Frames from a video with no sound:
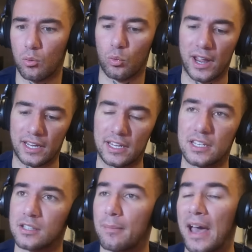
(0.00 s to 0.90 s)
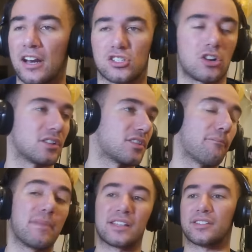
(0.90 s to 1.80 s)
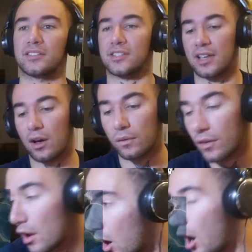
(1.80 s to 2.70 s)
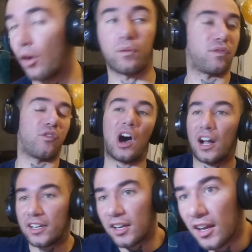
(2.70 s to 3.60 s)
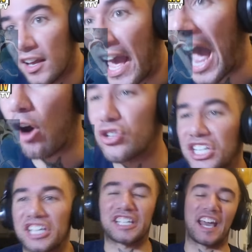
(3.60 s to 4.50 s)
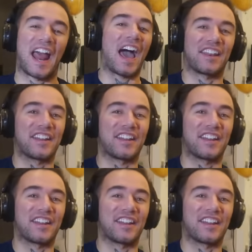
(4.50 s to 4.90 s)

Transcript: Wait, he's about to turn into mist itself. Oh, fuck. How is he gonna get out